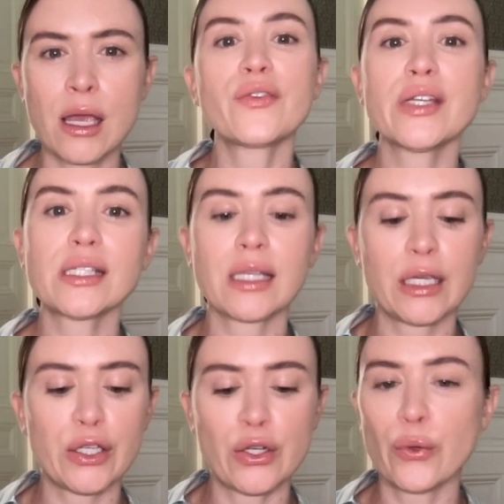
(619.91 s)
Obviously,
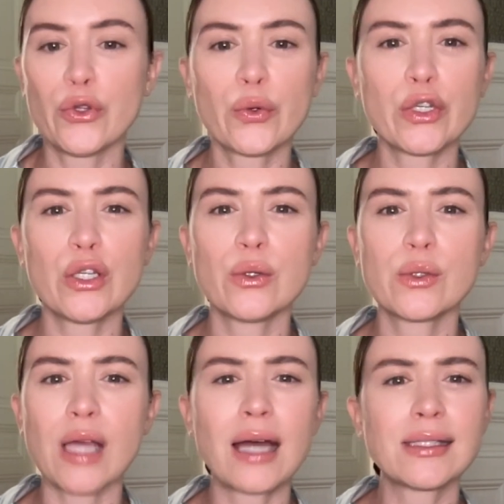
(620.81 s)
you know, you can
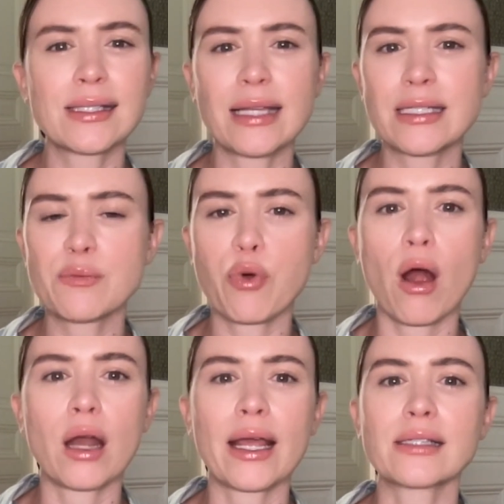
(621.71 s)
use unscented
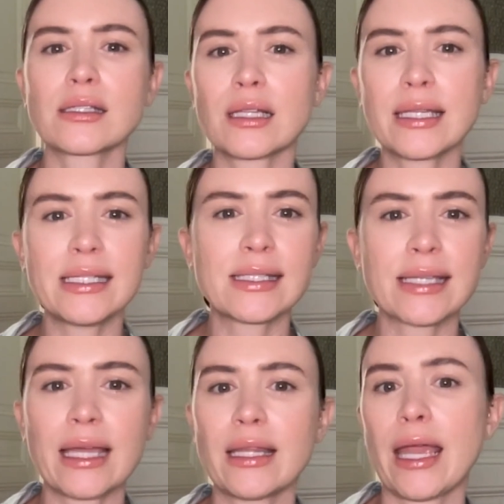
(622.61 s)
products, clean
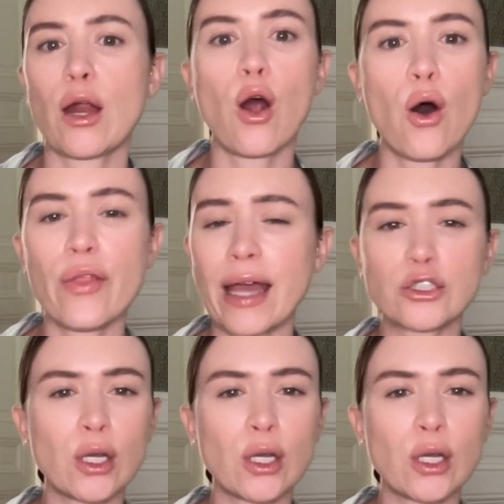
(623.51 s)
skincare, all that.